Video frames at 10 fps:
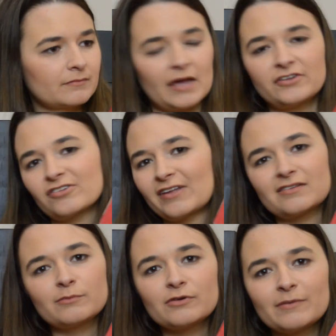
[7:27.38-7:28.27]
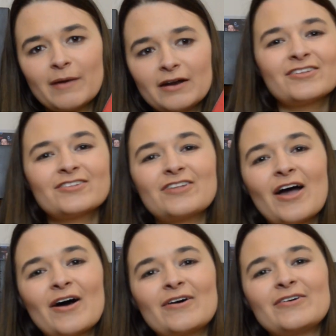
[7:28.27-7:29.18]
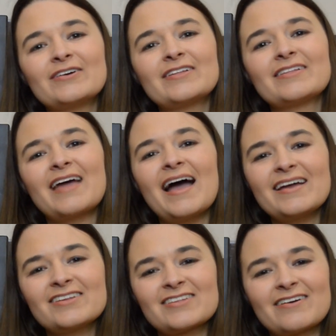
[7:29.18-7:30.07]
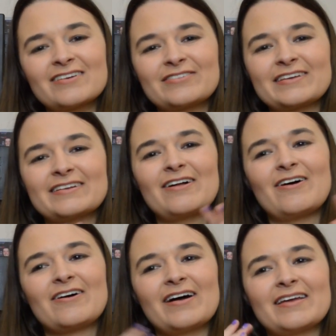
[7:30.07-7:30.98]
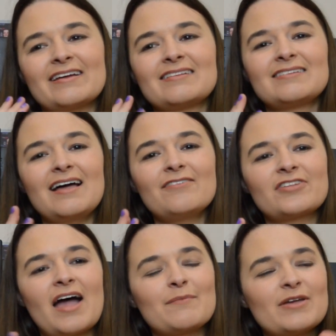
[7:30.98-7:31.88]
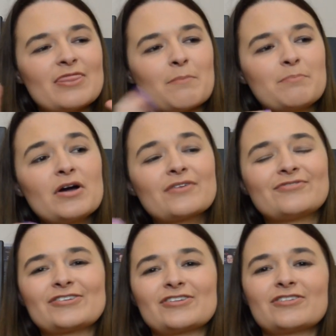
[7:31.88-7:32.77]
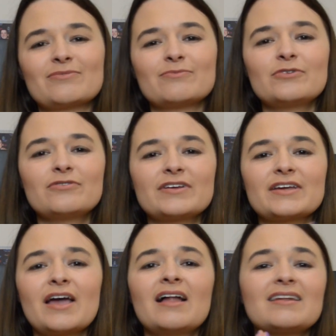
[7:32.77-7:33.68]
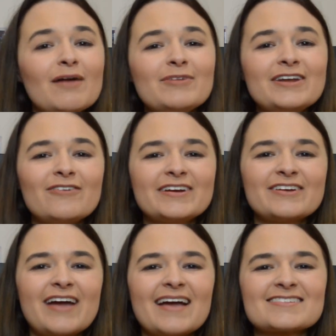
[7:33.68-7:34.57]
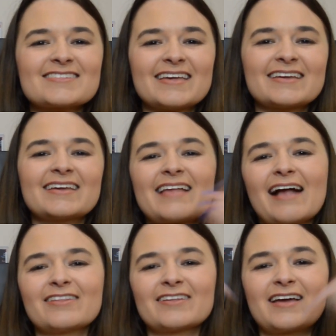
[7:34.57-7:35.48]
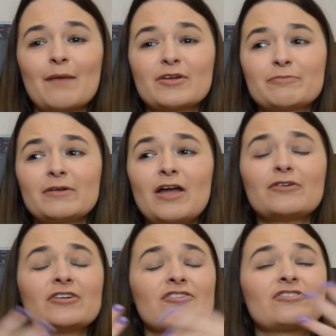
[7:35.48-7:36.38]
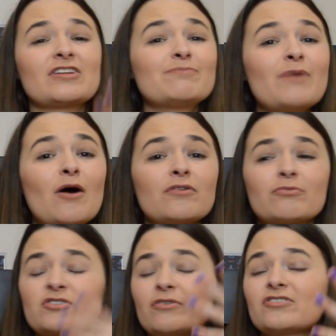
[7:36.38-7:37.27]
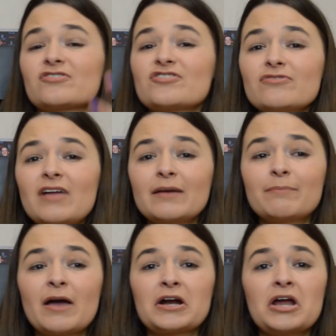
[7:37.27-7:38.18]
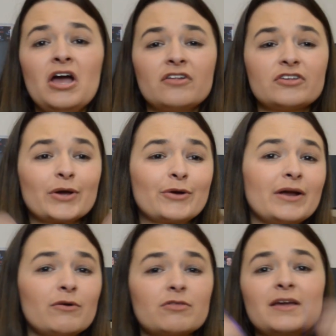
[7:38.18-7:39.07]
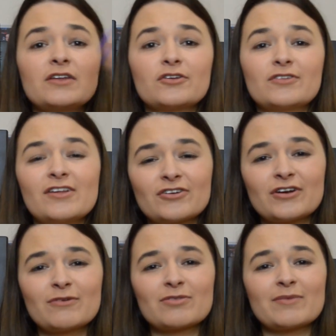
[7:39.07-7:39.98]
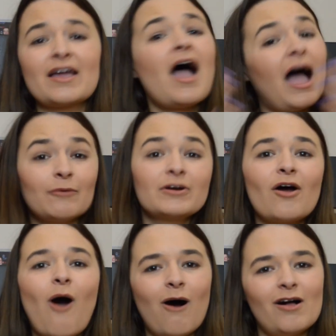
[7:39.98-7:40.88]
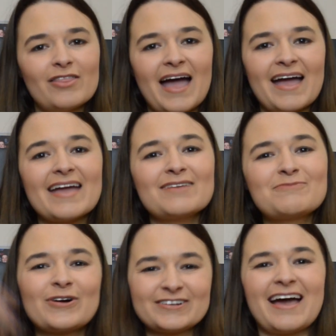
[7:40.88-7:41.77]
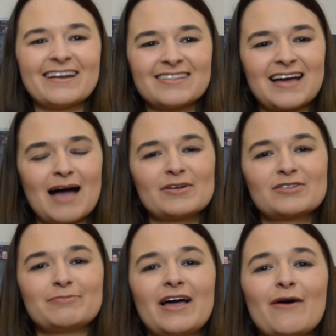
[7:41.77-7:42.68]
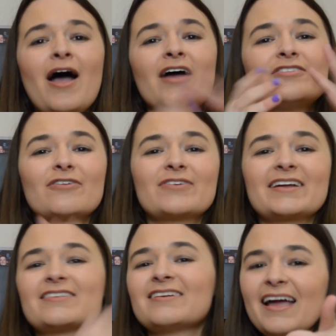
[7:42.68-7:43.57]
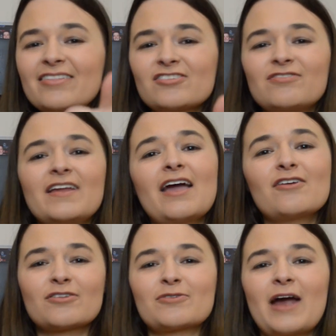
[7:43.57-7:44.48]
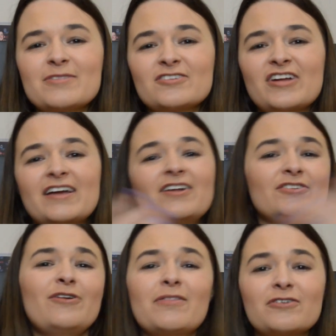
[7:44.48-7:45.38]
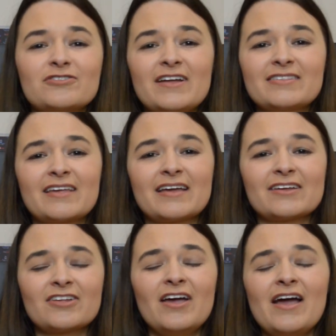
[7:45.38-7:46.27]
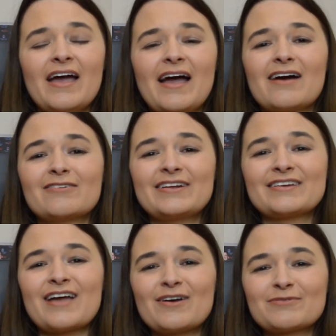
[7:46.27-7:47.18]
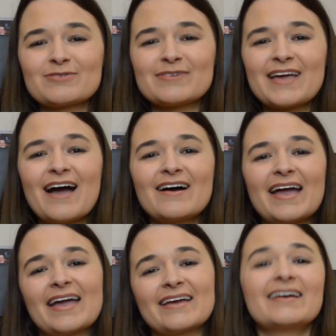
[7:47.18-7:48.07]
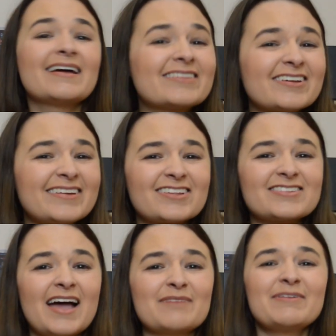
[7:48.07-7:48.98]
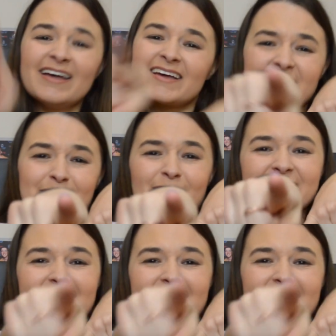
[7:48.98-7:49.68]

I just like the movie better. So that is how I feel on Love, Simon, the book versus the movie. Let me know what you guys think down in the comments below. Did you see both? Which one did you like better? Do you agree with me? Do you disagree with me? I want to know all of that and more down in the comments below. Don't forget to like this video, subscribe to the channel, do all those fun things. Really helps me out. And until next time, keep on